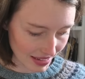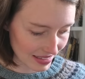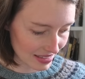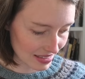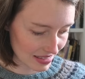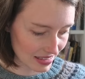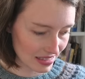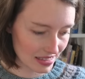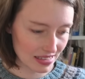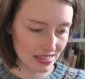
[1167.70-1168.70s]
And it's
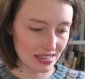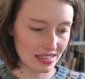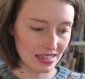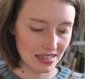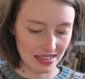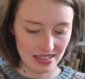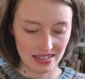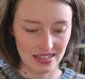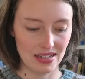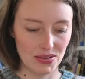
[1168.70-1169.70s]
this,
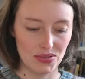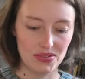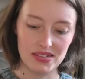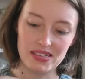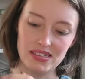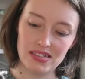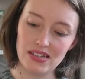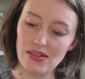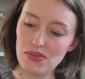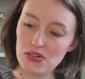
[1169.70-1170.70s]
let's see,
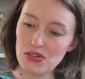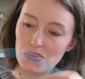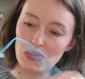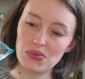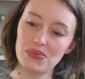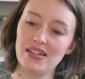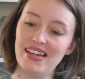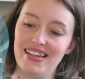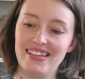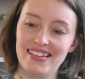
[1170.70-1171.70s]
I will show
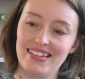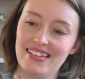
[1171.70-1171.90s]
you.